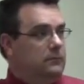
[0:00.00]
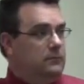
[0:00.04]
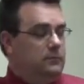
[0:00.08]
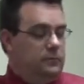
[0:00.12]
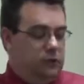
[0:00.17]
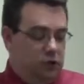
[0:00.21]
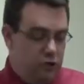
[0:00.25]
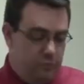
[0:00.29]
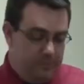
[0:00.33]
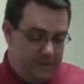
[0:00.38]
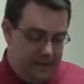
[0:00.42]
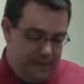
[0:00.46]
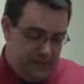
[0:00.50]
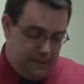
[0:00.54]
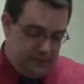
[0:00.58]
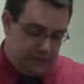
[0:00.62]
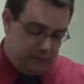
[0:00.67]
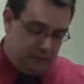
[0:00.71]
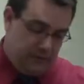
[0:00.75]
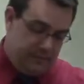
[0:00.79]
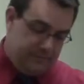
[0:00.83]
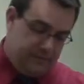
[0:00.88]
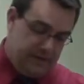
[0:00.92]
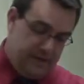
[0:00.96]
New
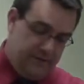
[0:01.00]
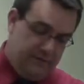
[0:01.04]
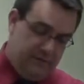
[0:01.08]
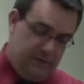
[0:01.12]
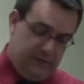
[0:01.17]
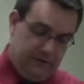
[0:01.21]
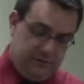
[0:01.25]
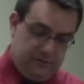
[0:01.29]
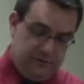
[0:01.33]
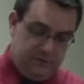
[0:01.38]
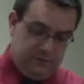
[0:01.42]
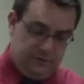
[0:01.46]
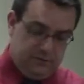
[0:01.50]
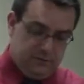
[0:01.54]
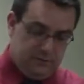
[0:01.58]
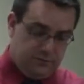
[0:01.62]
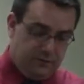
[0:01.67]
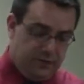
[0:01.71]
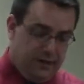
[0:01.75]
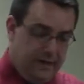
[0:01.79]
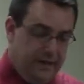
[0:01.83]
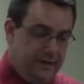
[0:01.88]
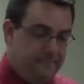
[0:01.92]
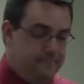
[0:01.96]
manuscript evidence,
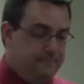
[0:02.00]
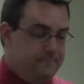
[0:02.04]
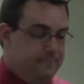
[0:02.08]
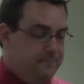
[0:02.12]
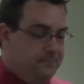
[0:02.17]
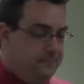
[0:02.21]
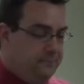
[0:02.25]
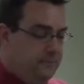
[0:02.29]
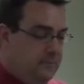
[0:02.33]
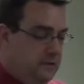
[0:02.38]
okay?